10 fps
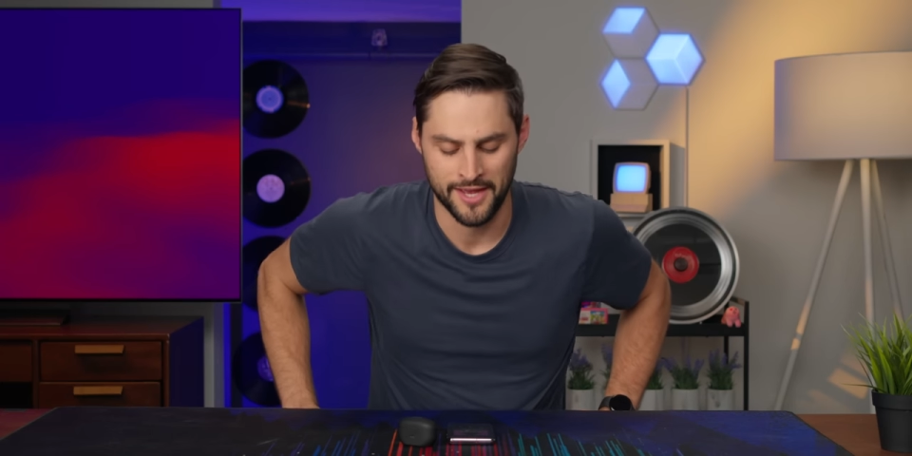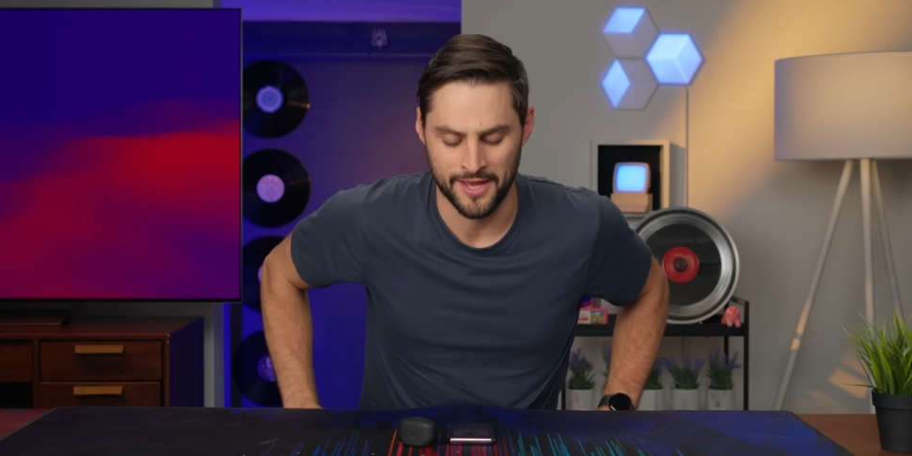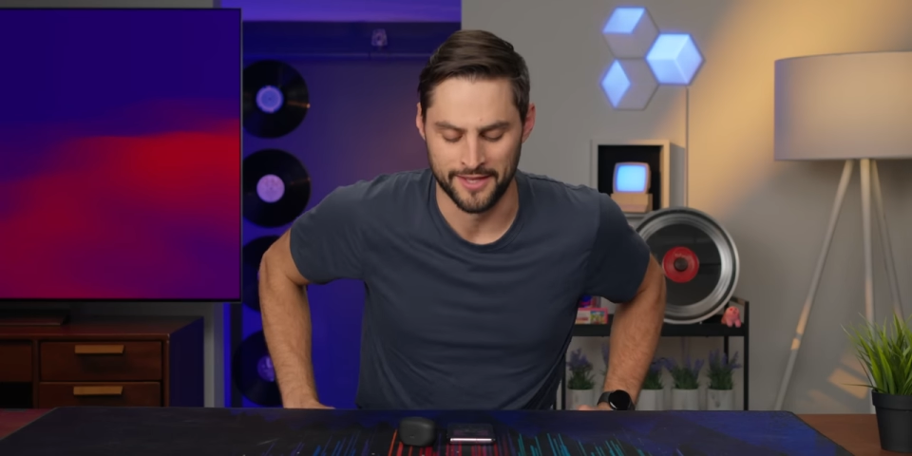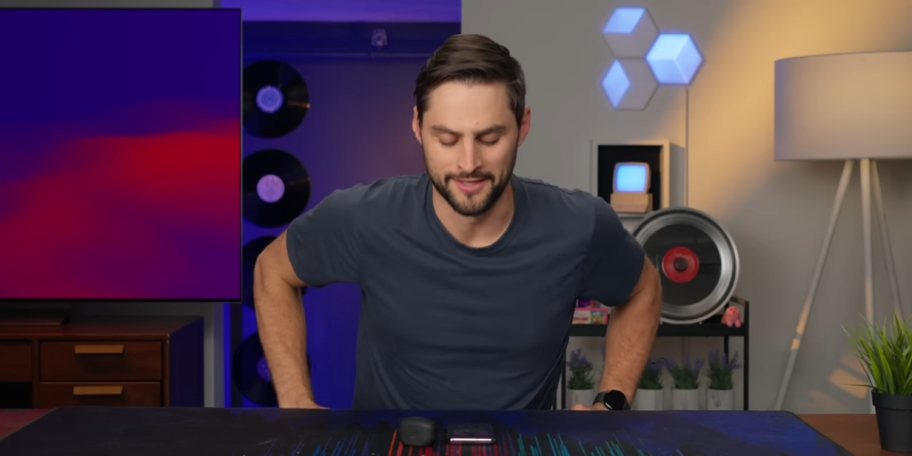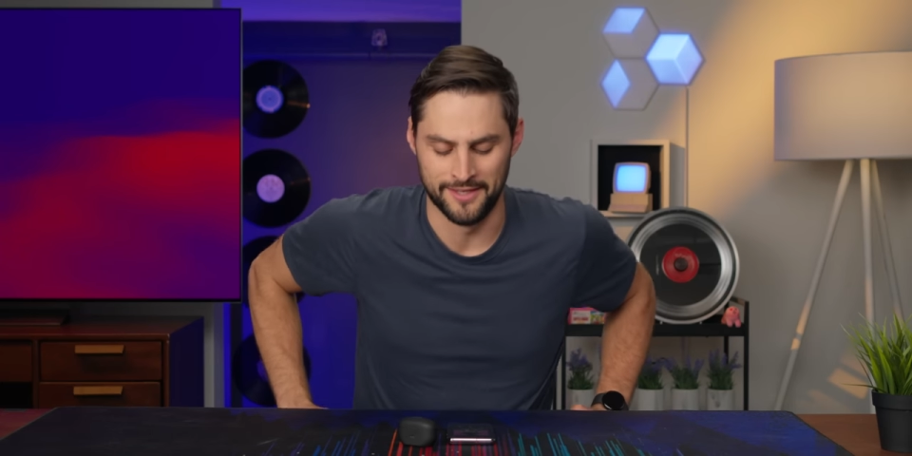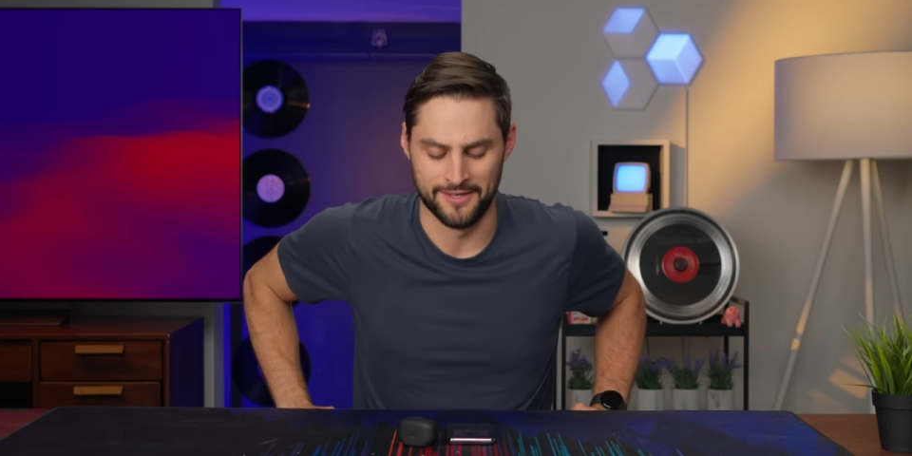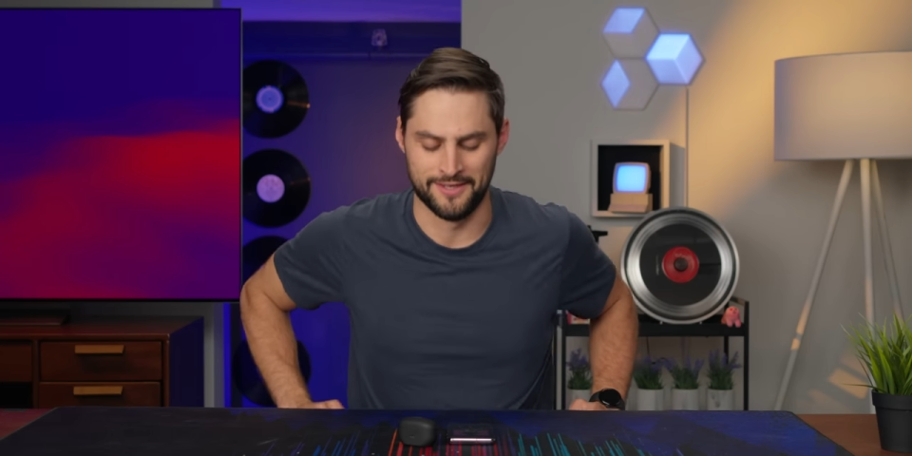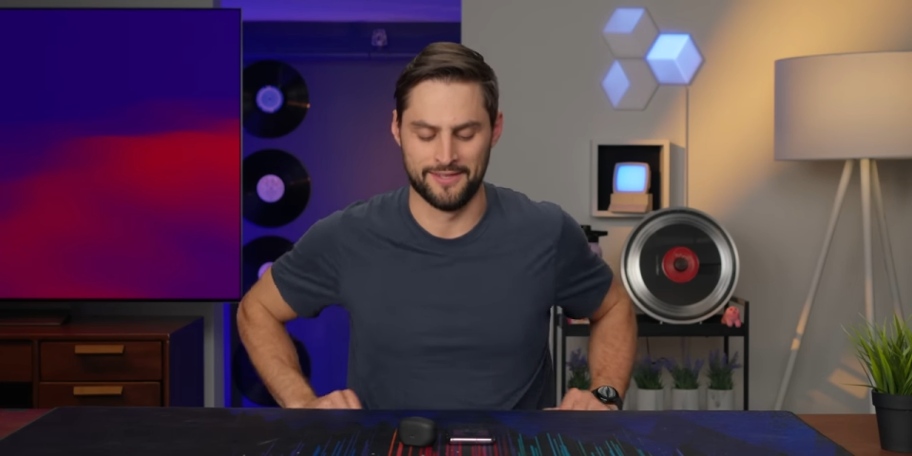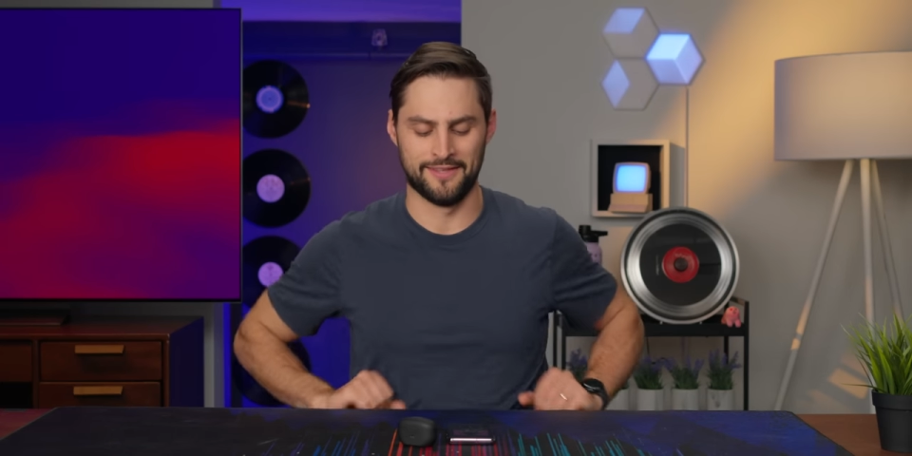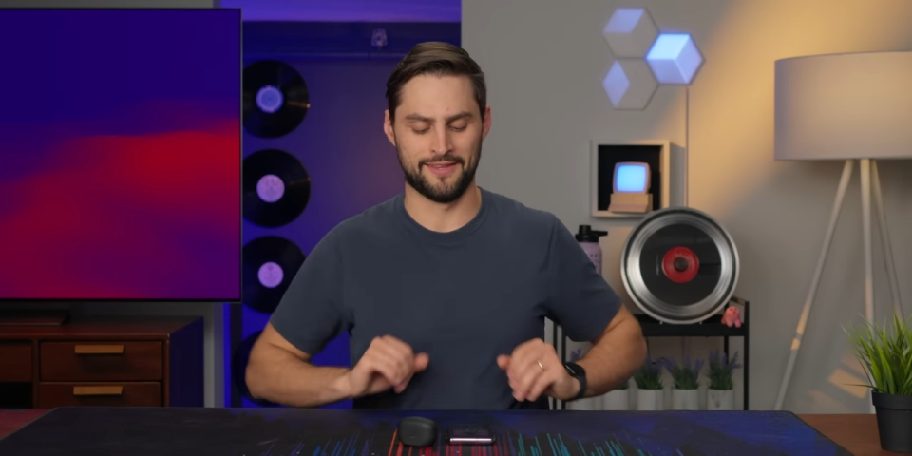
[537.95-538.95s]
and the
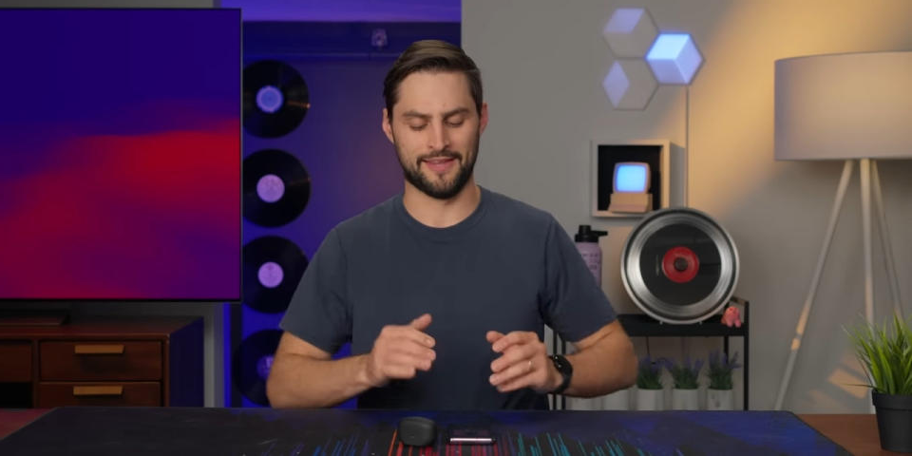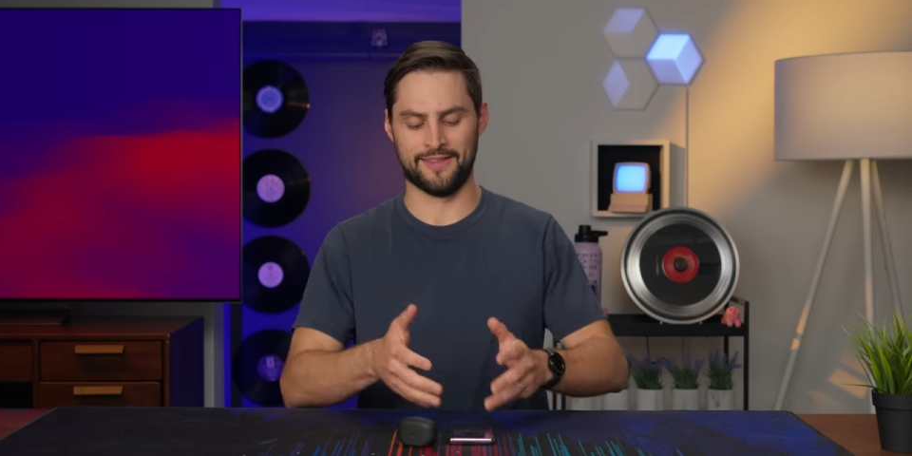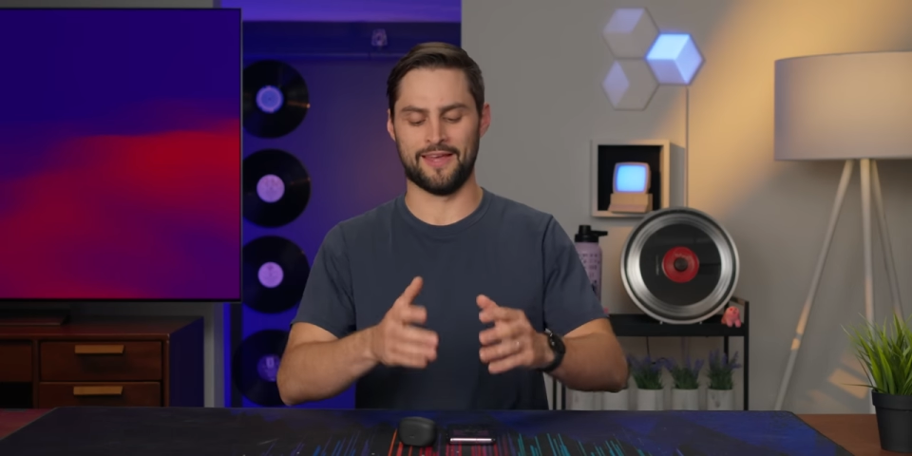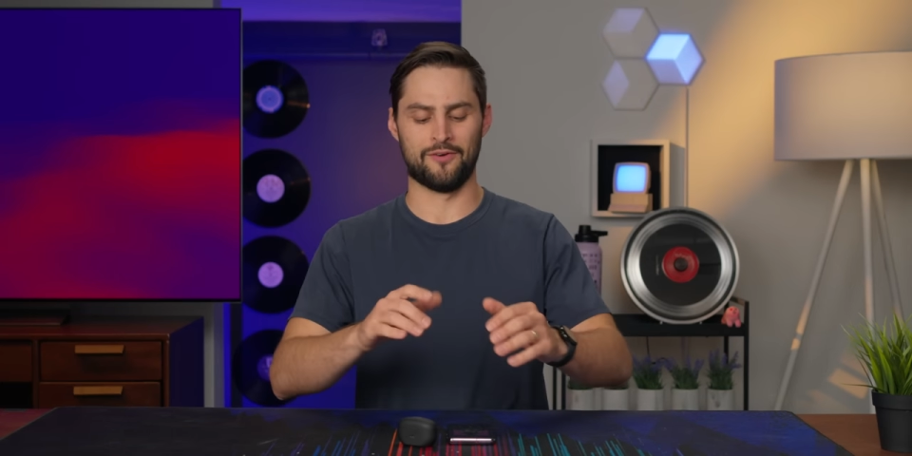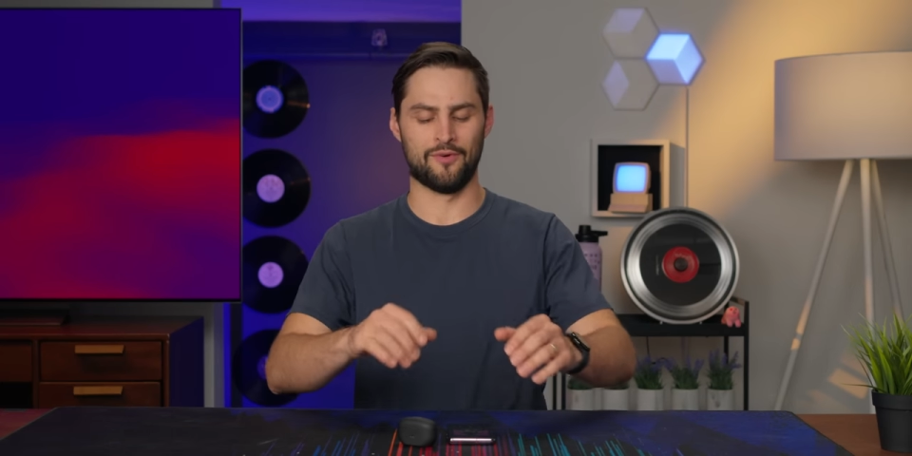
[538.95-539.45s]
uh, that that